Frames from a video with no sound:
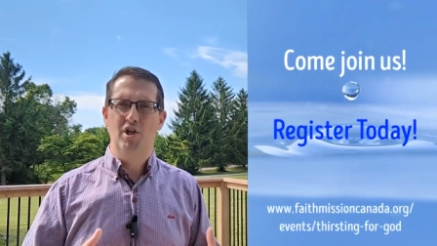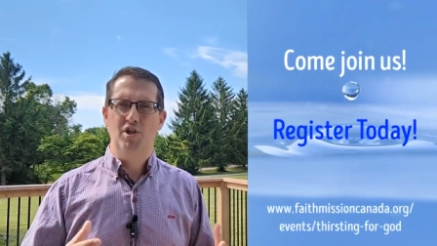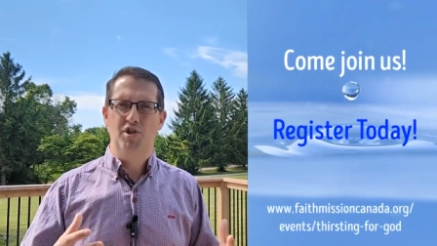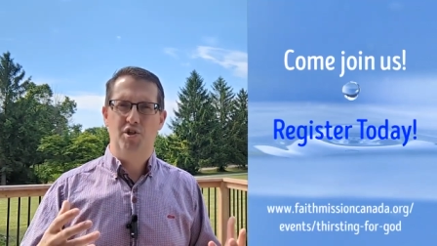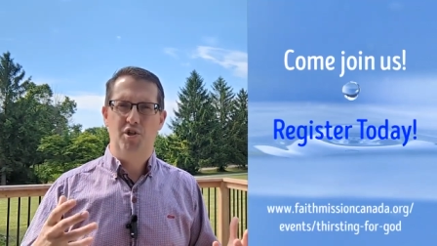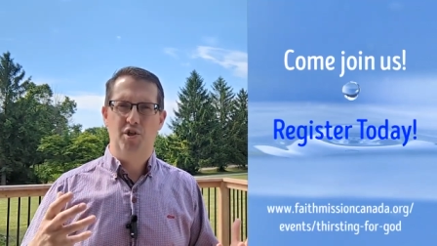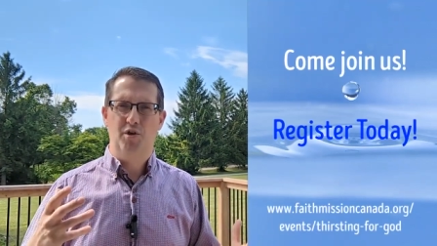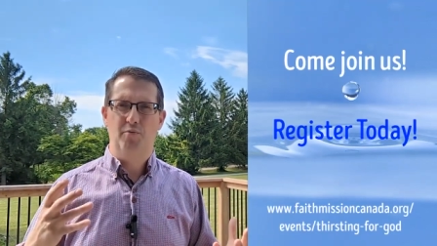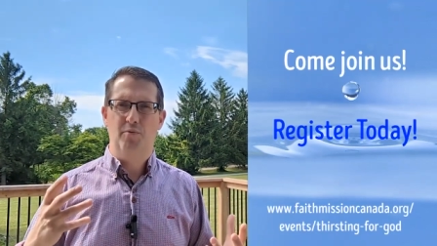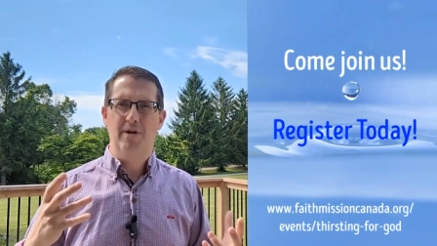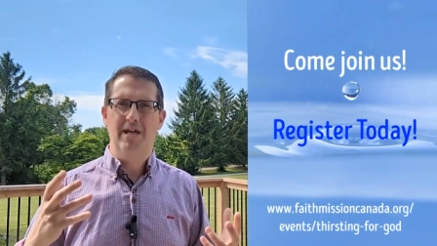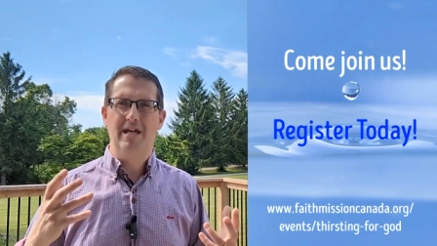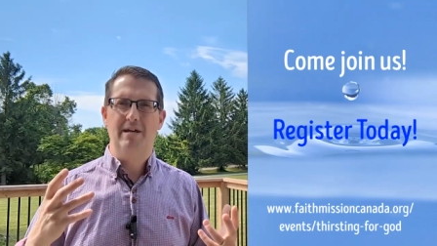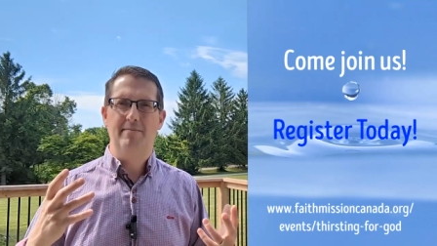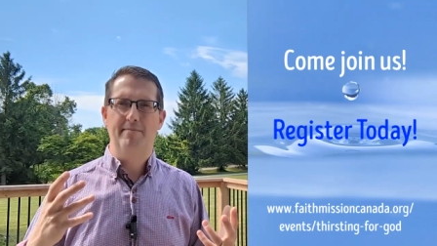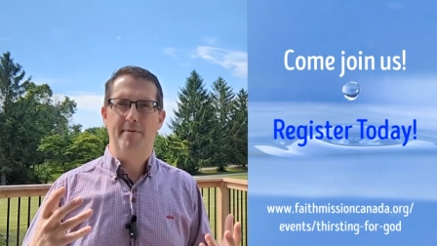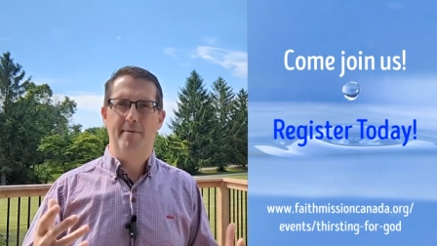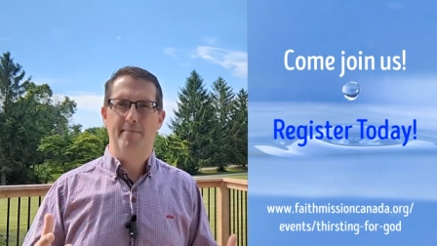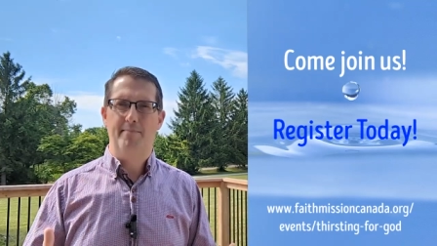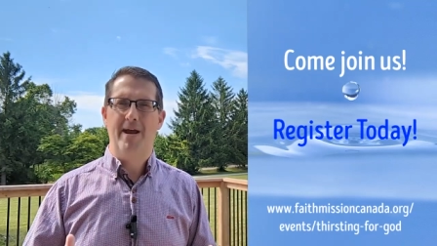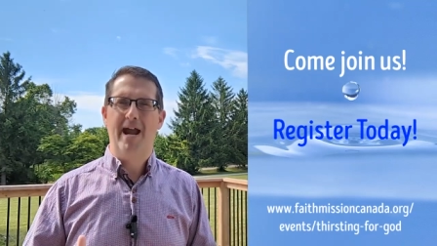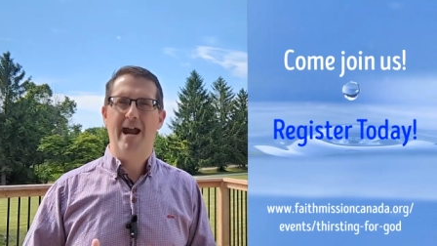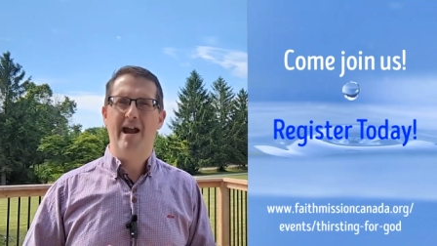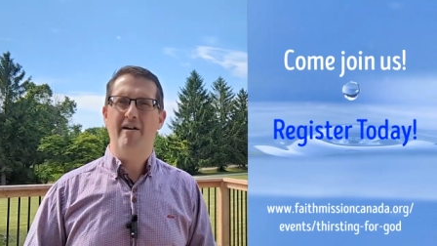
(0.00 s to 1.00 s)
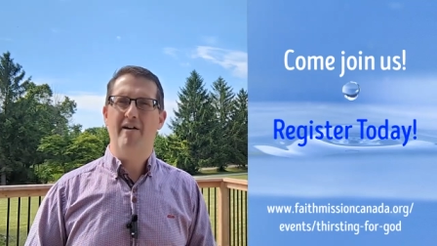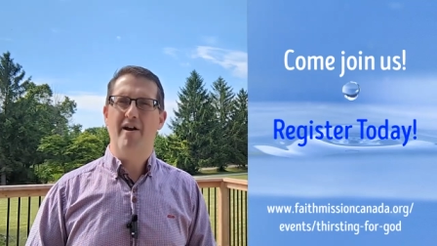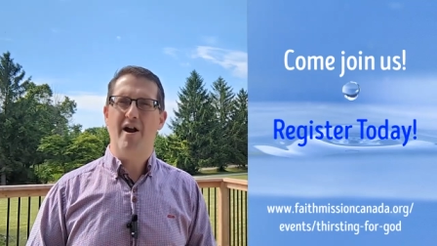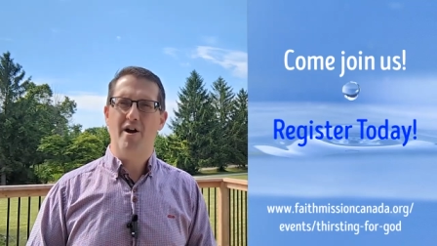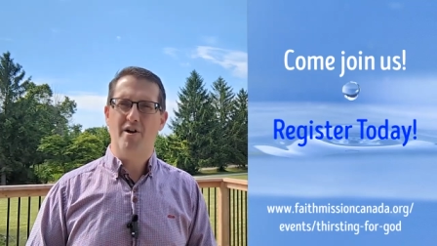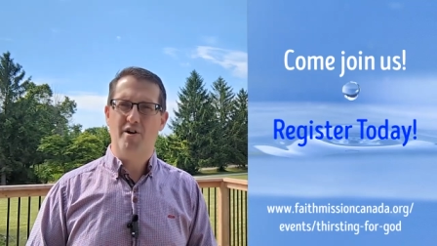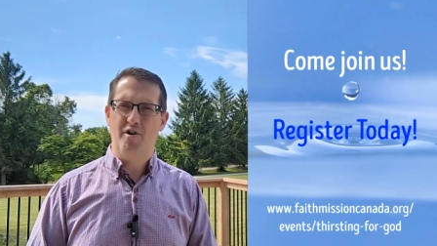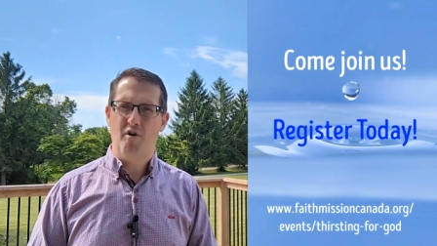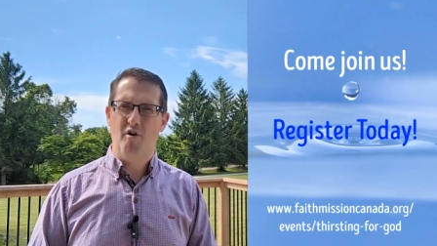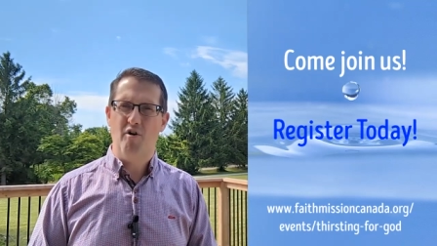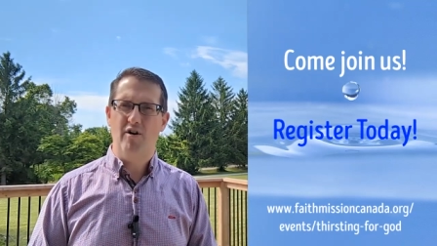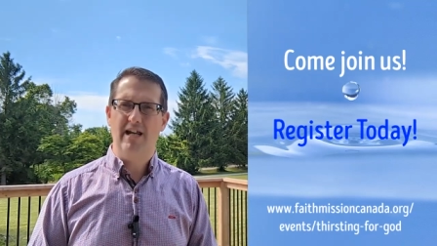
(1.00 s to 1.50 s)
so that we can prepare
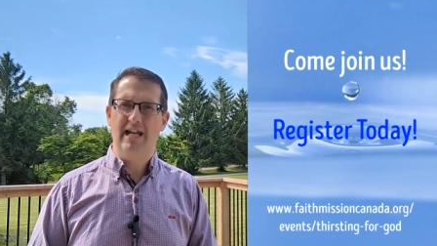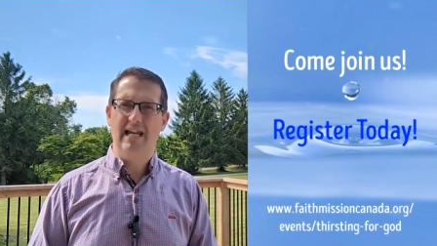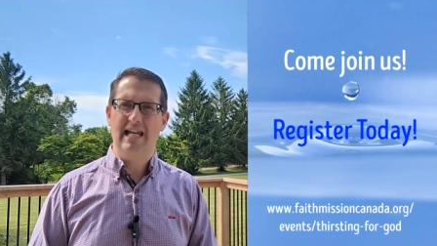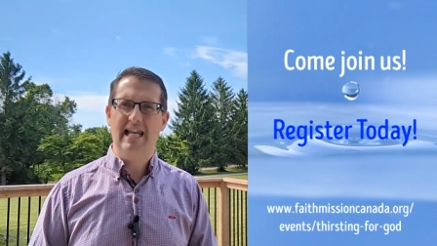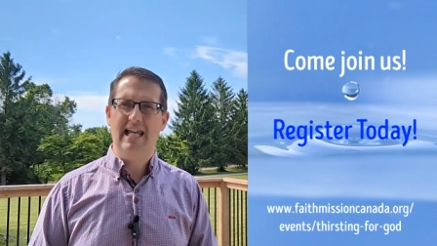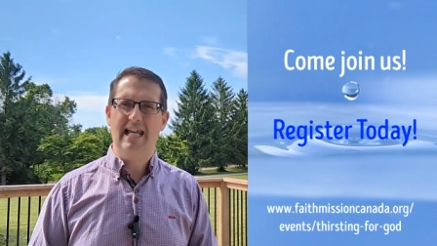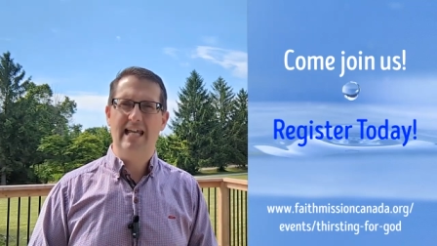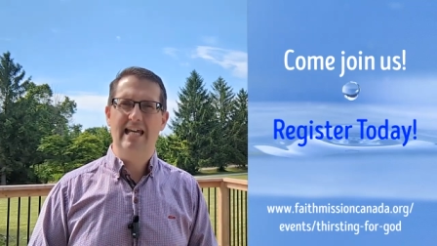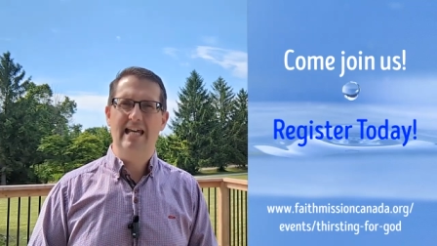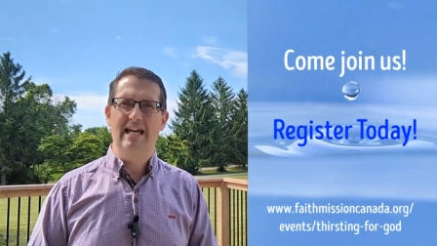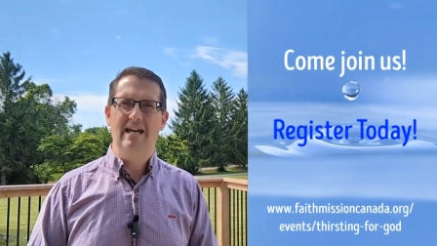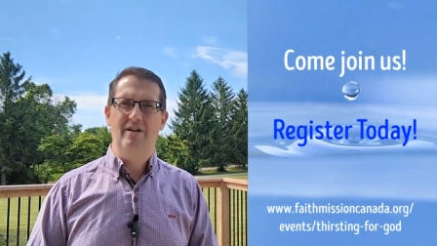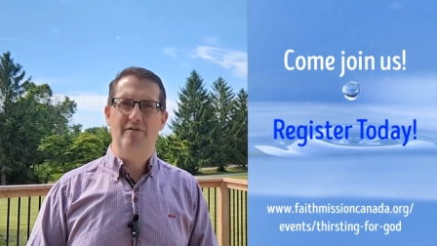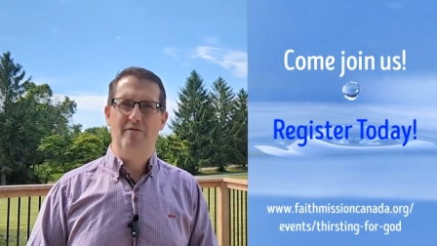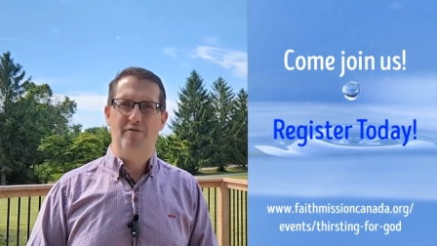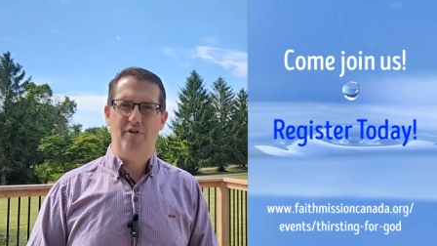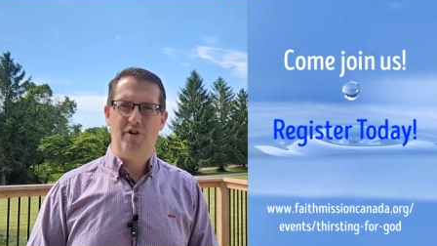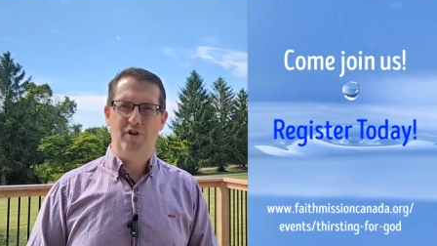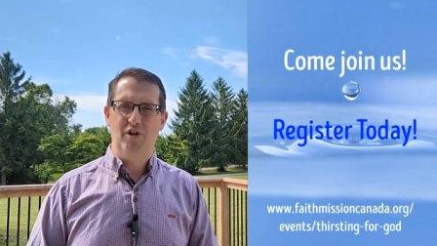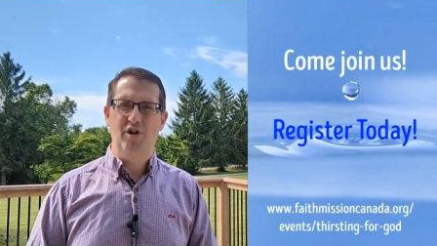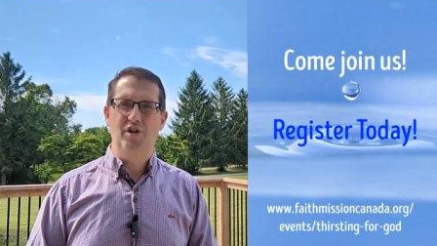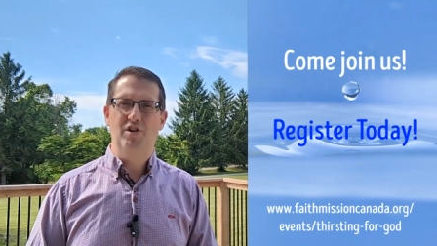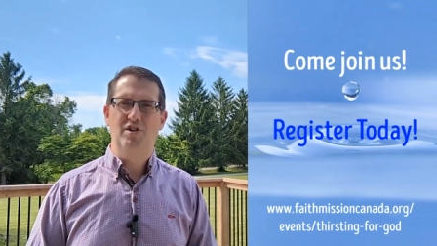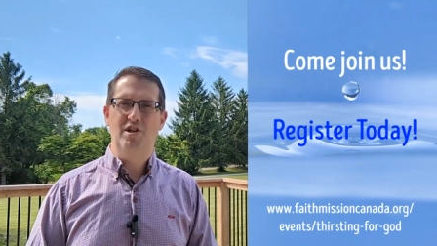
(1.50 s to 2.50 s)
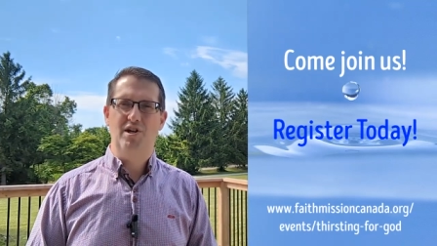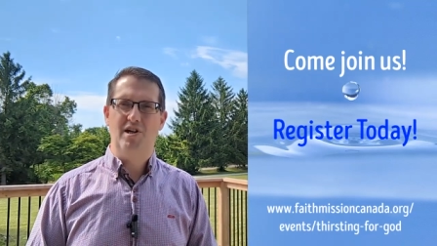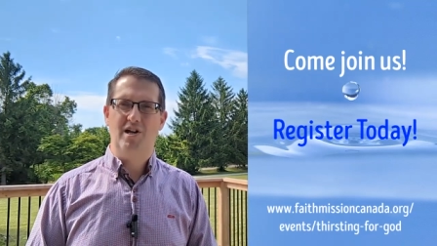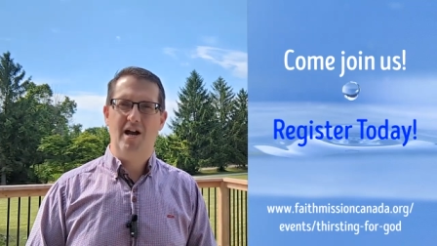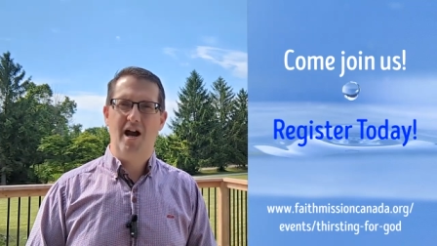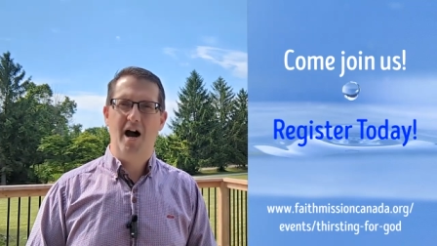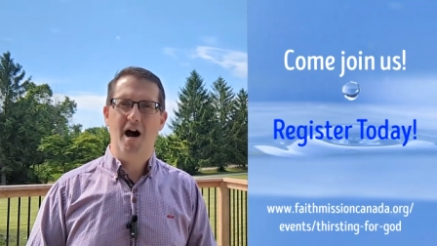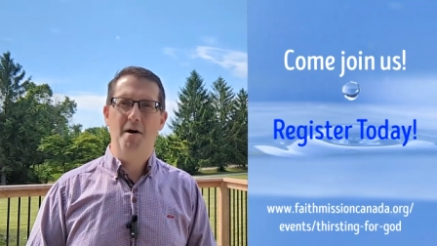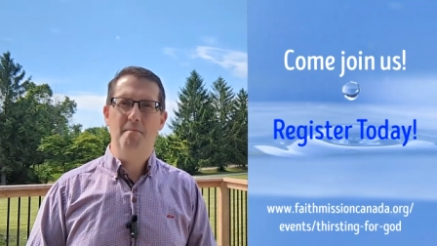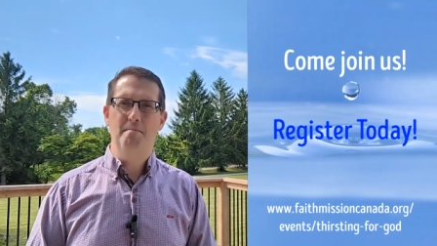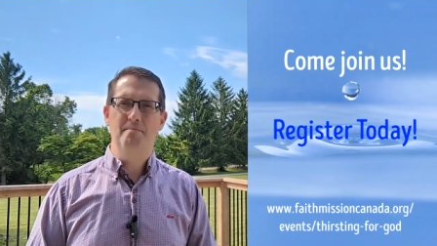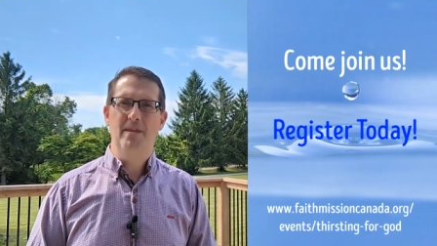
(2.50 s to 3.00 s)
accordingly for you to
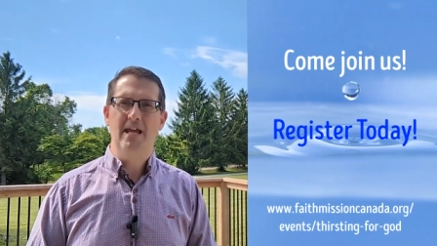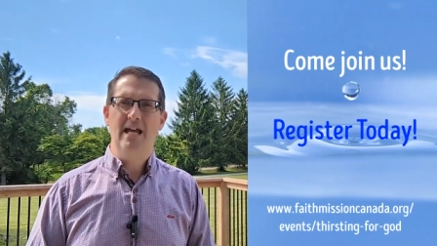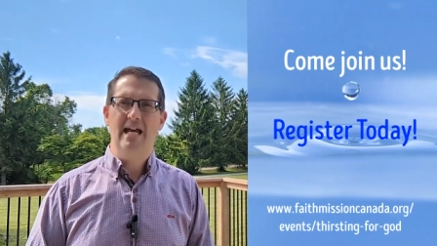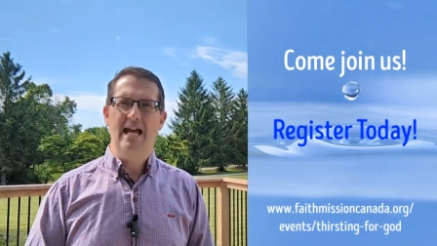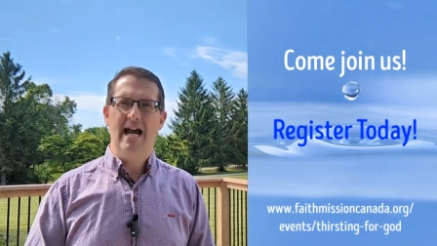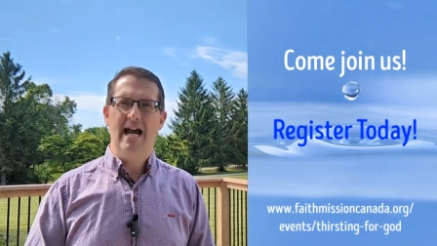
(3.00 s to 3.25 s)
come